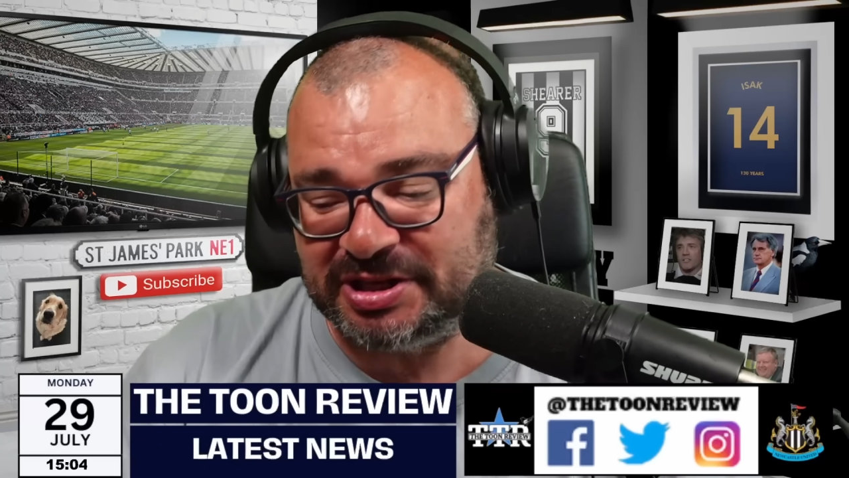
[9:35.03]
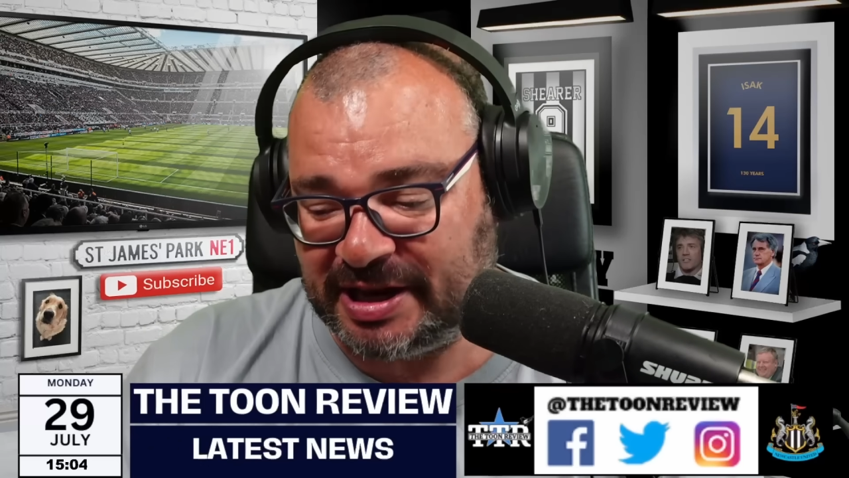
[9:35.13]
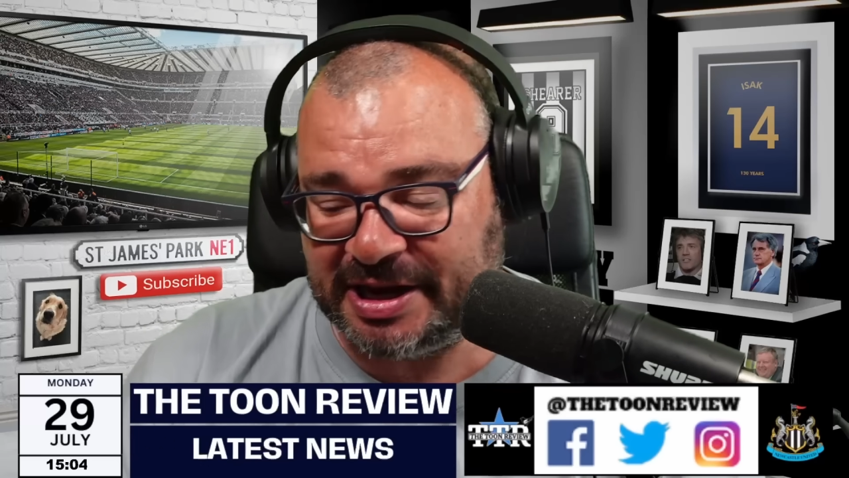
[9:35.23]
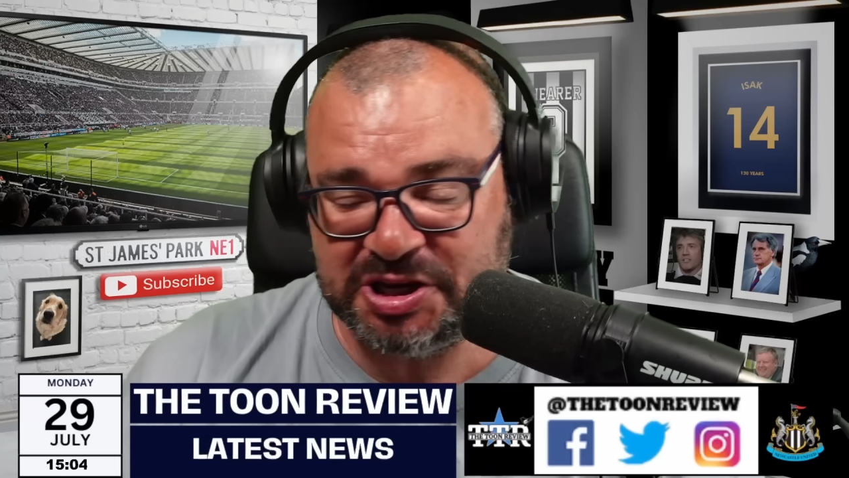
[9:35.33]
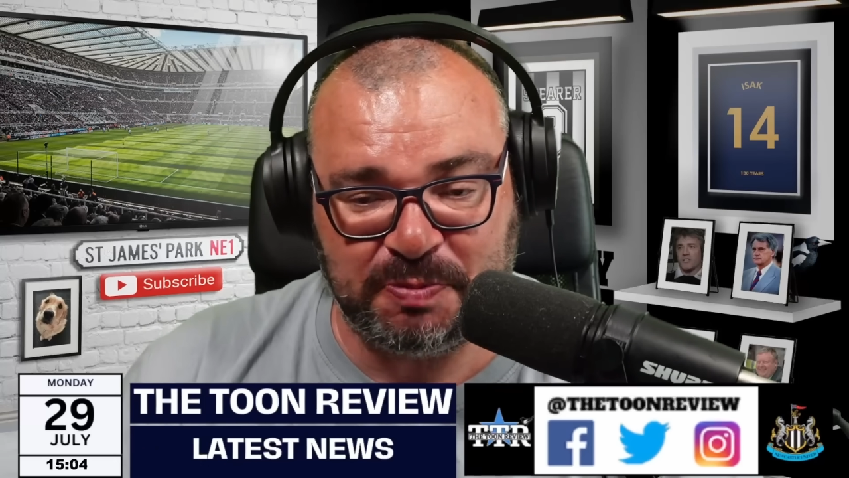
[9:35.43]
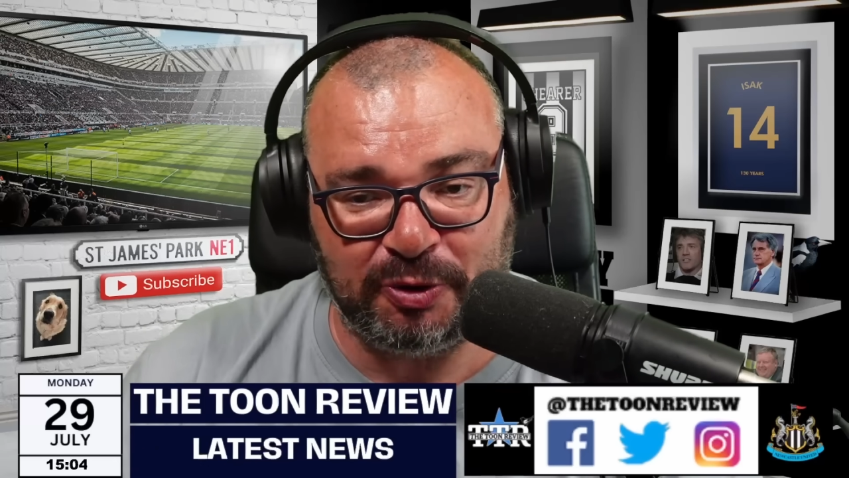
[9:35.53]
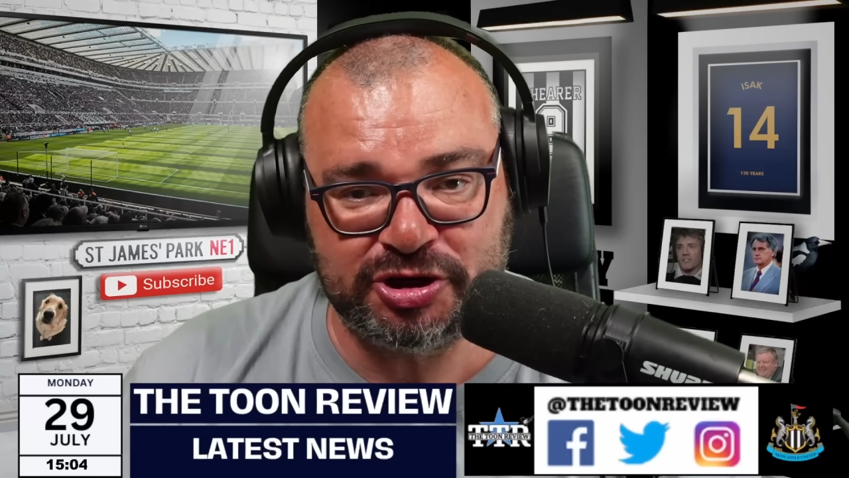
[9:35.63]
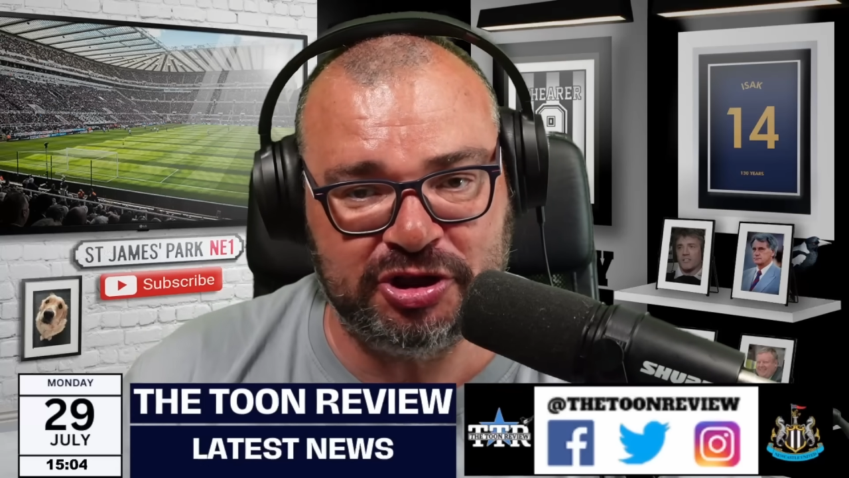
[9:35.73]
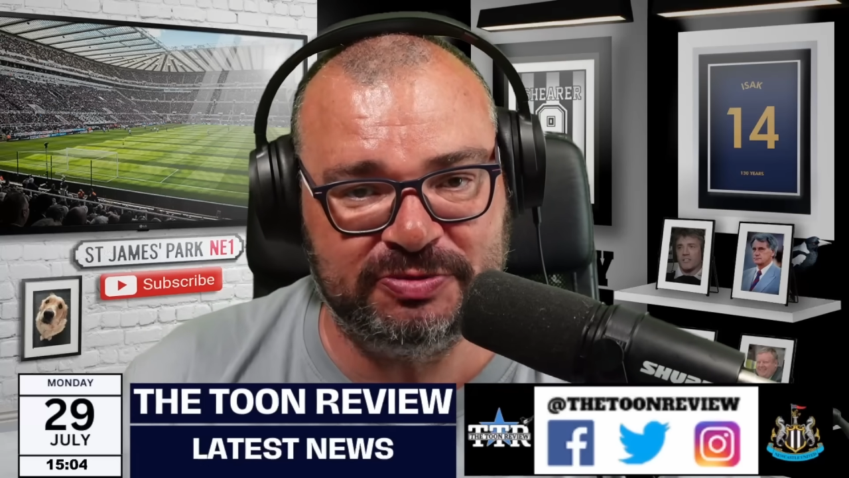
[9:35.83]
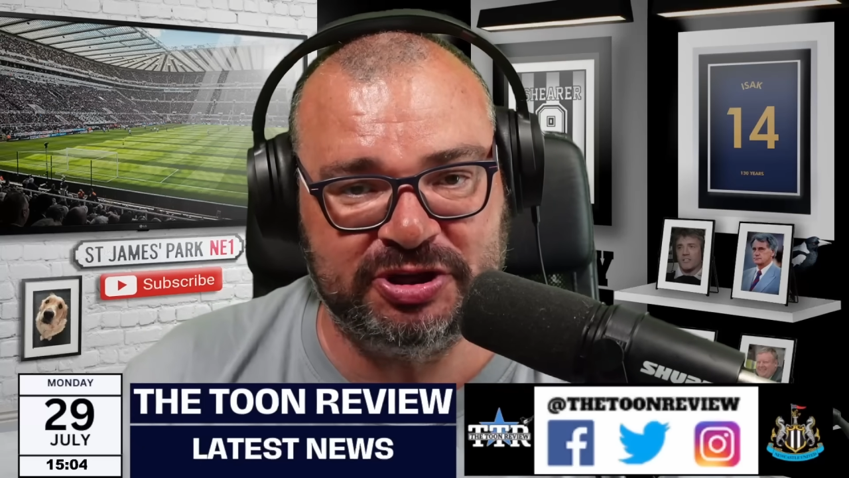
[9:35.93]
that Eddie's
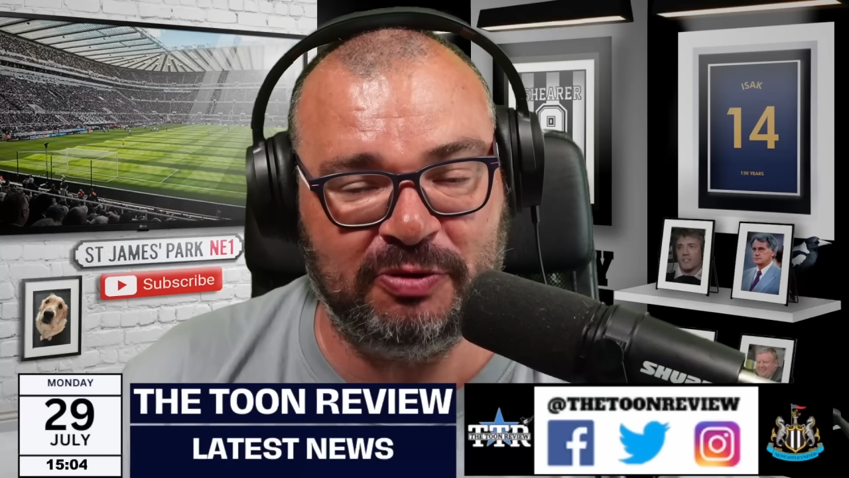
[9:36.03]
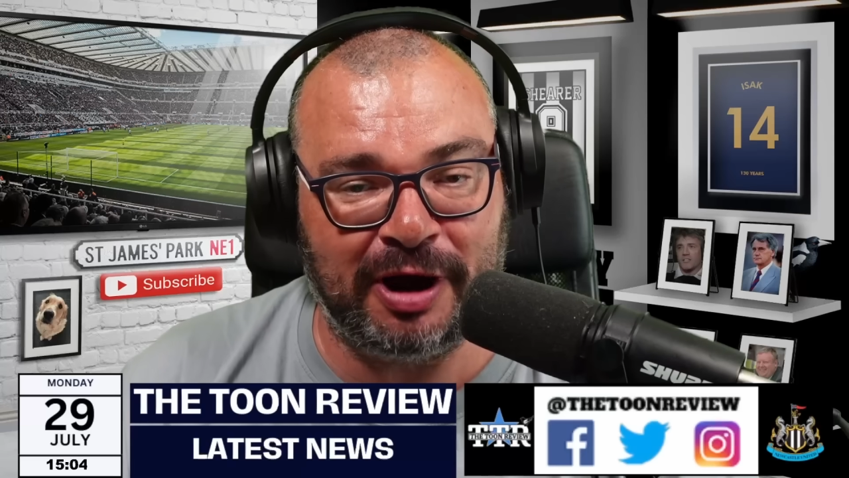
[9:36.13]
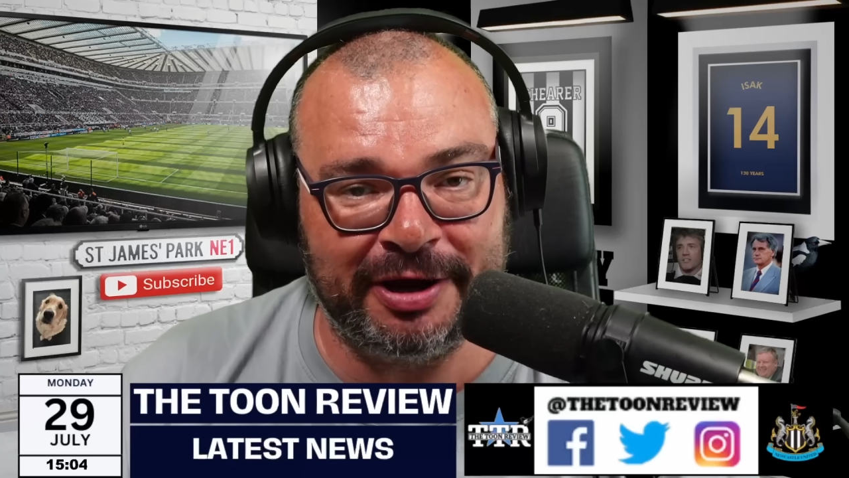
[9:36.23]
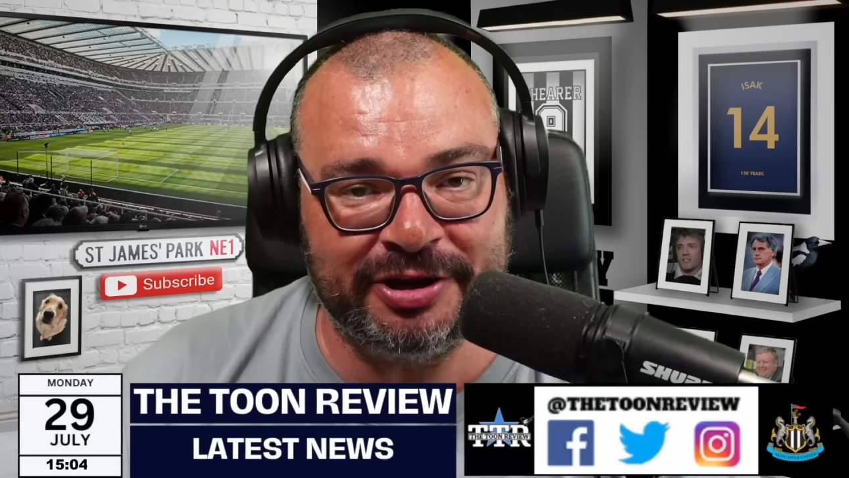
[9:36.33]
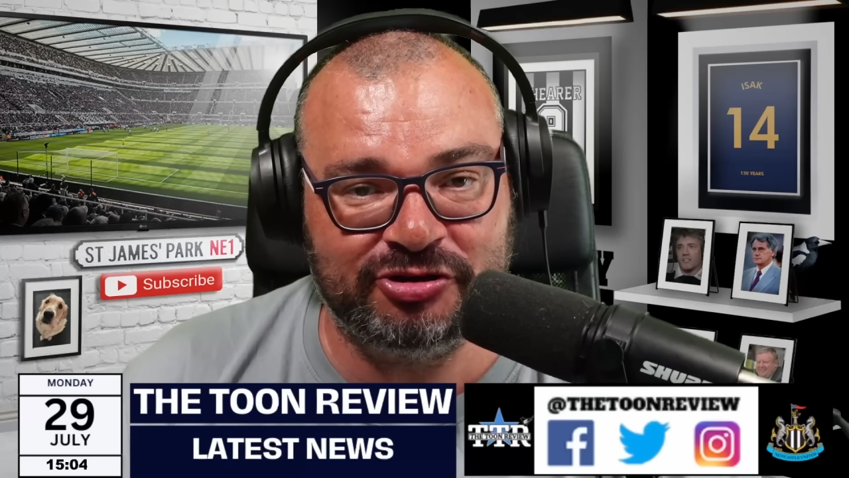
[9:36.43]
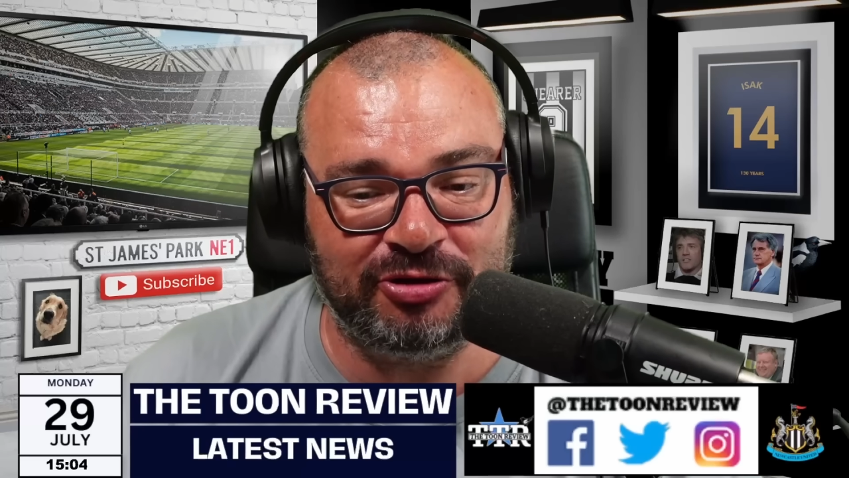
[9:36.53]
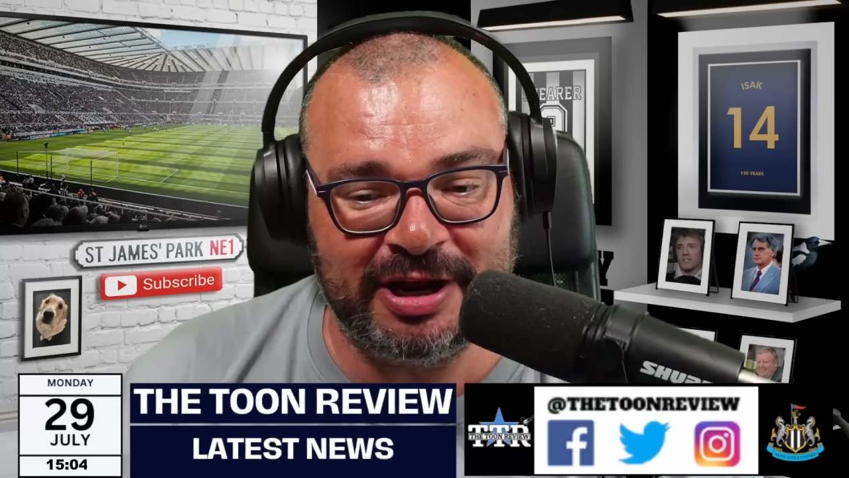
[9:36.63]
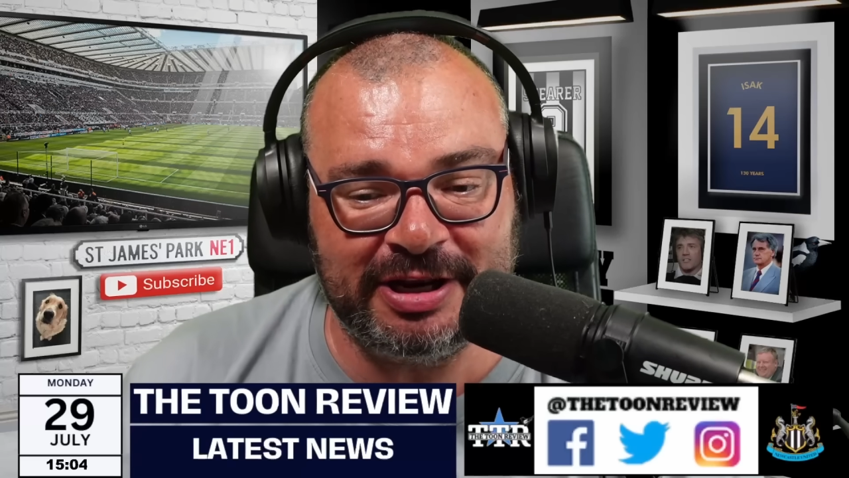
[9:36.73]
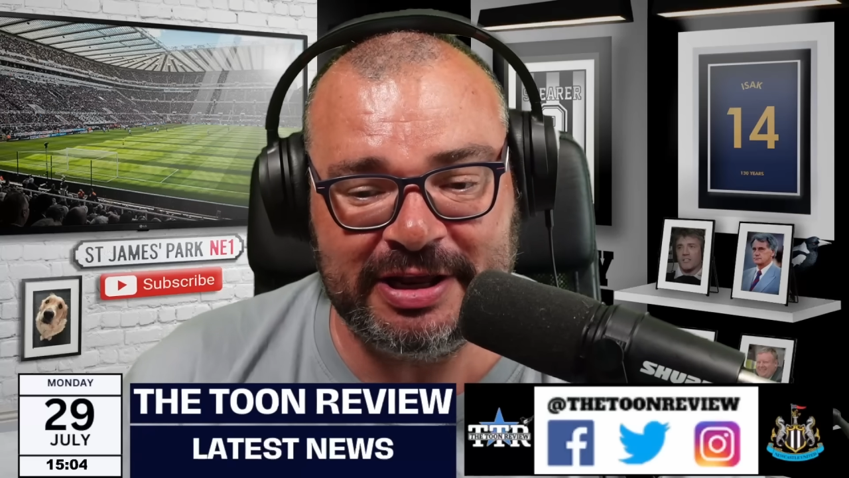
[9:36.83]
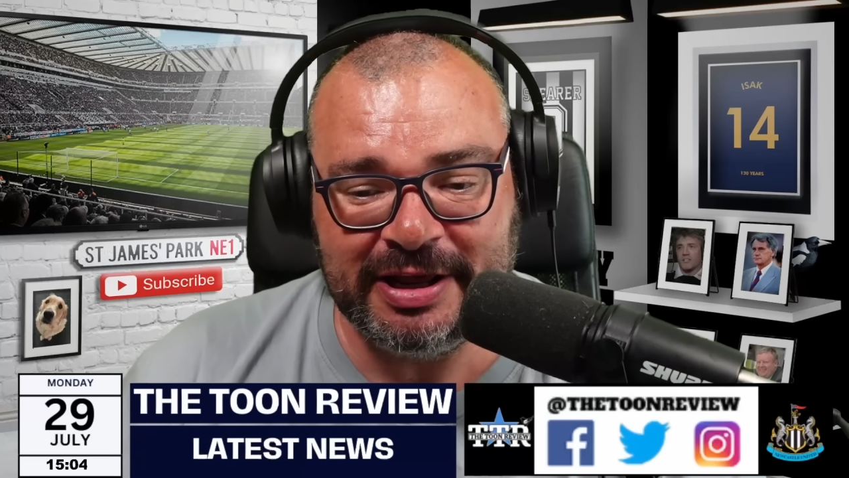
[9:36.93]
pushing them too hard in training?